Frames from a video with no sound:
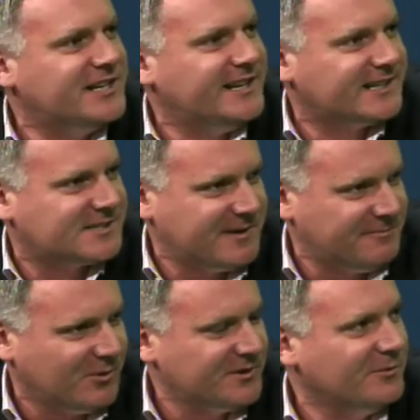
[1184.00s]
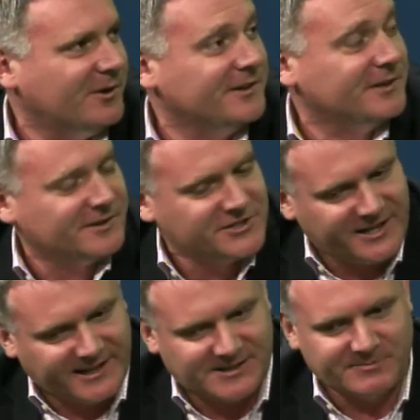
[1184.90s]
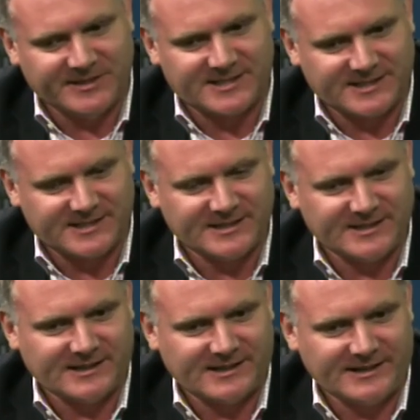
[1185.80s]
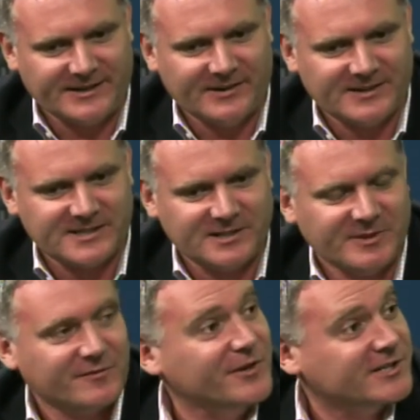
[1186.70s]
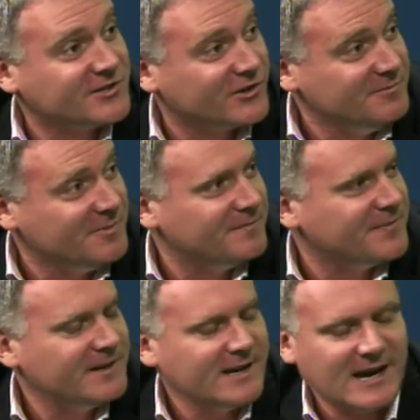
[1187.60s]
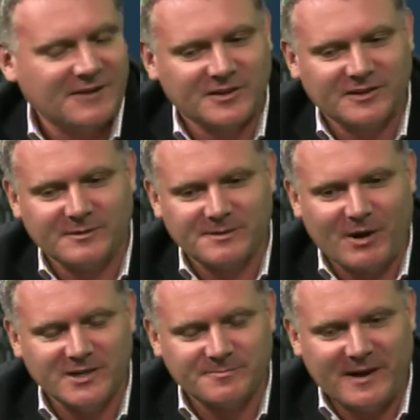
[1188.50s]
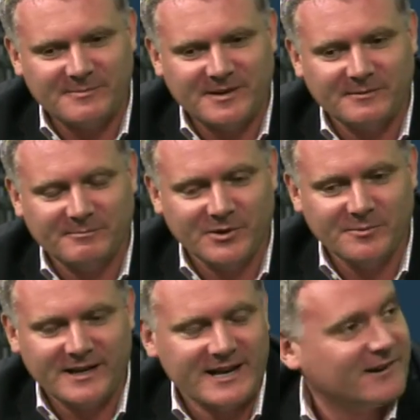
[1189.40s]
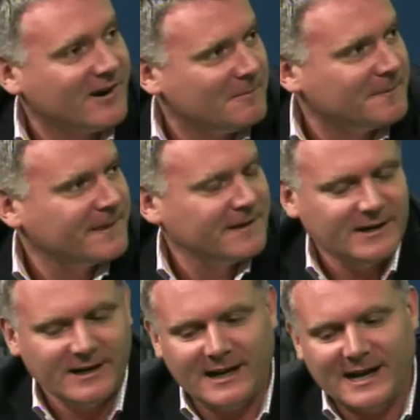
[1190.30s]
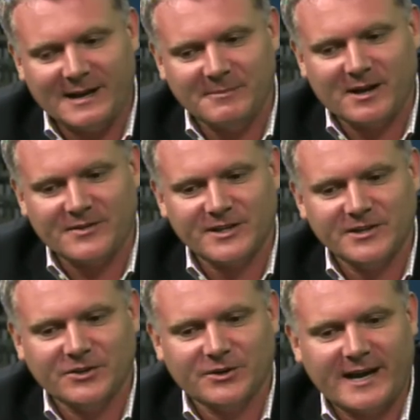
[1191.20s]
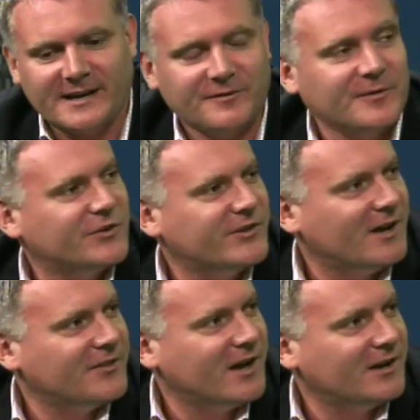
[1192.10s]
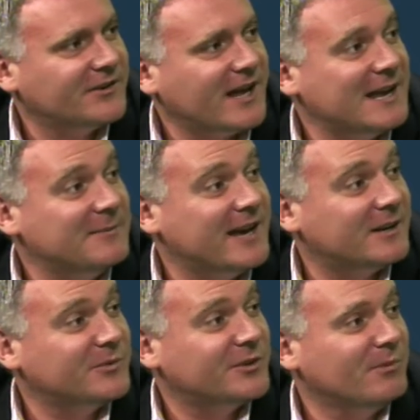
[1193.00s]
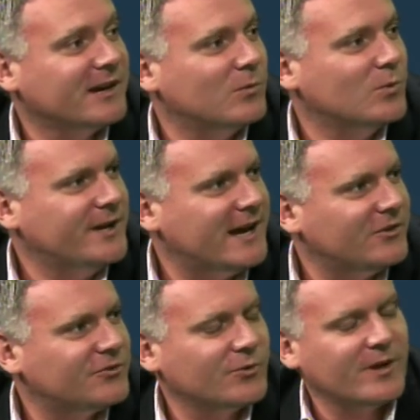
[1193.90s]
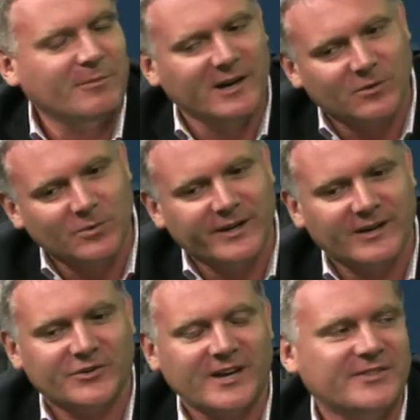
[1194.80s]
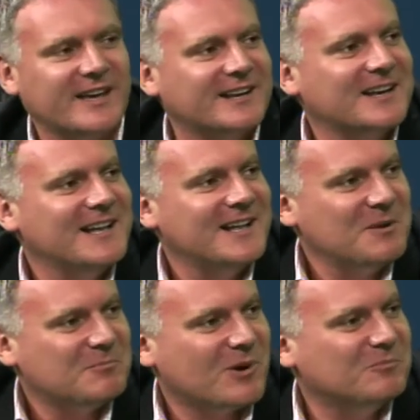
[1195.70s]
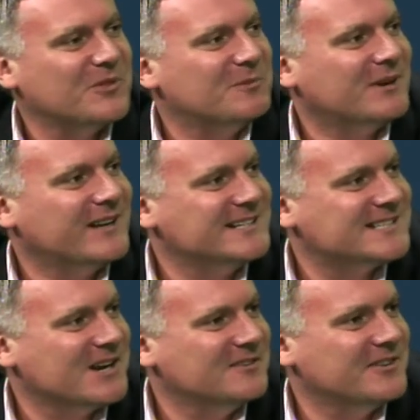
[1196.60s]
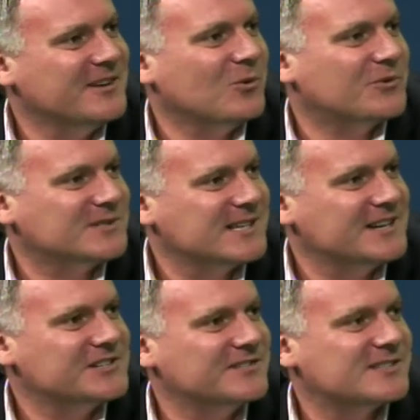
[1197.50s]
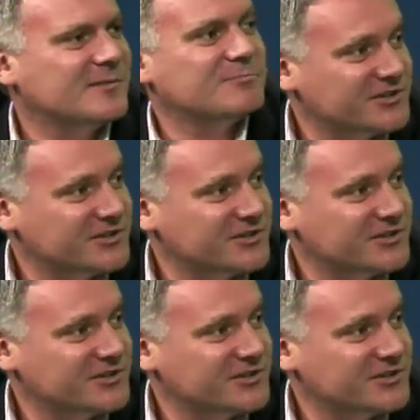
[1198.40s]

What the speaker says: Gen X people, the Gen X ministers, and it's going to be the first group after the post-baby boomer era. I think you look at it from the South Island, Amy Adams and Michael Woodhouse, although Michael Woodhouse had that problem with the police over the authorisation of some of